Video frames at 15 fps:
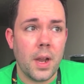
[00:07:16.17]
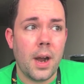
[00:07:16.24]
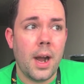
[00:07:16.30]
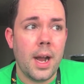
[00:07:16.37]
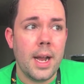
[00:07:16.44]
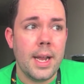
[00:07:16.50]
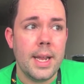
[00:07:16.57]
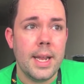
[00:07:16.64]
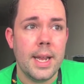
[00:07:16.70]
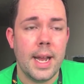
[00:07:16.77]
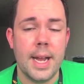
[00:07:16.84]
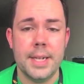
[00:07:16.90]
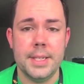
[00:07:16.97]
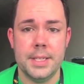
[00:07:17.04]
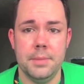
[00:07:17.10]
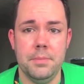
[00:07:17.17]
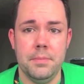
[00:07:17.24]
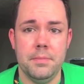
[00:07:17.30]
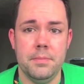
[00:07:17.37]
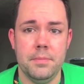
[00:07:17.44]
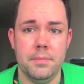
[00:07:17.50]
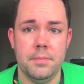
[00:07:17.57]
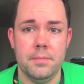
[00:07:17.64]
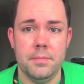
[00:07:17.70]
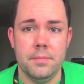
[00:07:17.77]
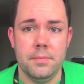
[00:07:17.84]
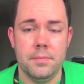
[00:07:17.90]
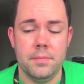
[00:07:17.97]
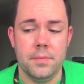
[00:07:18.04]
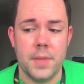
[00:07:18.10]
I had some
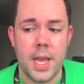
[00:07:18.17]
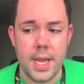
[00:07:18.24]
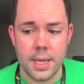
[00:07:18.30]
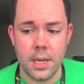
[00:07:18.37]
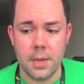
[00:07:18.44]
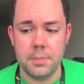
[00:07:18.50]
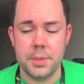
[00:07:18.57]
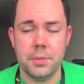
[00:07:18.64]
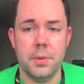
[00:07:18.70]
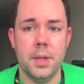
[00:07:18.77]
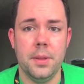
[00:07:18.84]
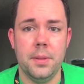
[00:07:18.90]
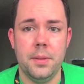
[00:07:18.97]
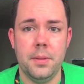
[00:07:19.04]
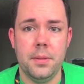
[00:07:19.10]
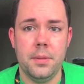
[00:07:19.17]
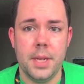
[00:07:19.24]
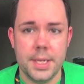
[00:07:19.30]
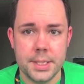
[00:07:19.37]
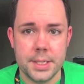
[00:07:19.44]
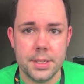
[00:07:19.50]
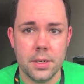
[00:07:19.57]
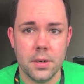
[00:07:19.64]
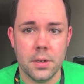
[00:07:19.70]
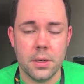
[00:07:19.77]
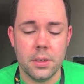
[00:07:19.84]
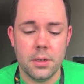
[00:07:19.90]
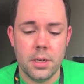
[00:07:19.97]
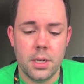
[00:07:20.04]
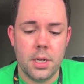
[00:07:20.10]
hang-ups with Instacart
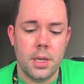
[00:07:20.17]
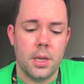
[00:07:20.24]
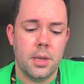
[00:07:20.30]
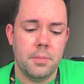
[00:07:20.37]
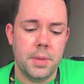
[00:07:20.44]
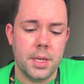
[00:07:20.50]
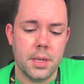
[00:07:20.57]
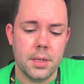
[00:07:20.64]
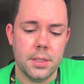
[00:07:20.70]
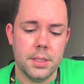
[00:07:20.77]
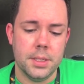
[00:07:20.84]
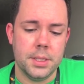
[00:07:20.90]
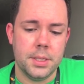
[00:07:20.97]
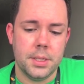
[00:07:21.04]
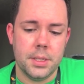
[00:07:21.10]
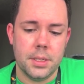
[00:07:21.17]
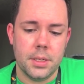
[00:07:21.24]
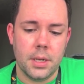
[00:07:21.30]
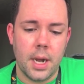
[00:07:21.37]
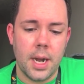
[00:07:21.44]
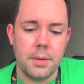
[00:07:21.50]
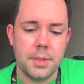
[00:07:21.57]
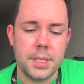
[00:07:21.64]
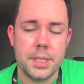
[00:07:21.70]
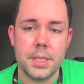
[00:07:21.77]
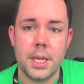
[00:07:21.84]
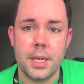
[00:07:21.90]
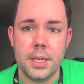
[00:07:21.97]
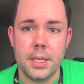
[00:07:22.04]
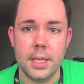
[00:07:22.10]
because I was
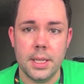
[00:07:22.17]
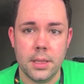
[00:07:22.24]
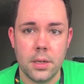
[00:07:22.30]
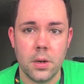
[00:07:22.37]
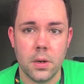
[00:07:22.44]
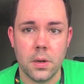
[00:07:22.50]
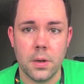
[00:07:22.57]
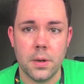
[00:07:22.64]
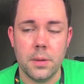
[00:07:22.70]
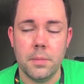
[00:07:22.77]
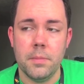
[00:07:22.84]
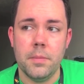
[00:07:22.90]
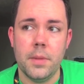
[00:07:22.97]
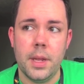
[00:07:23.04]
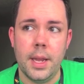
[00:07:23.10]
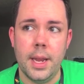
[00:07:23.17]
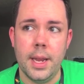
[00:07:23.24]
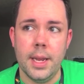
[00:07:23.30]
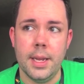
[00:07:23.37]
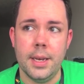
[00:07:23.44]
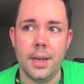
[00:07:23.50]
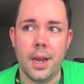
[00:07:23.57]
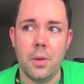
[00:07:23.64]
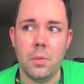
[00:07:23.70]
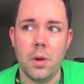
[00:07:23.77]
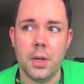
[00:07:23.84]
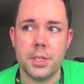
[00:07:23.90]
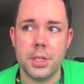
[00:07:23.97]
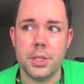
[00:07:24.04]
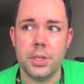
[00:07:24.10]
excited to get the card, and I
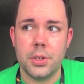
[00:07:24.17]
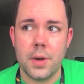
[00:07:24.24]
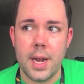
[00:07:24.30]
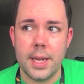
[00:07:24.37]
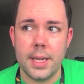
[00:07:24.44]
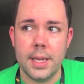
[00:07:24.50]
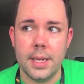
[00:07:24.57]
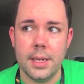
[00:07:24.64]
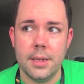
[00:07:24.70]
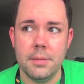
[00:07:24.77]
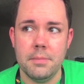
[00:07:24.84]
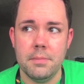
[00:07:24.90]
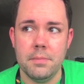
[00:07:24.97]
watched the tracking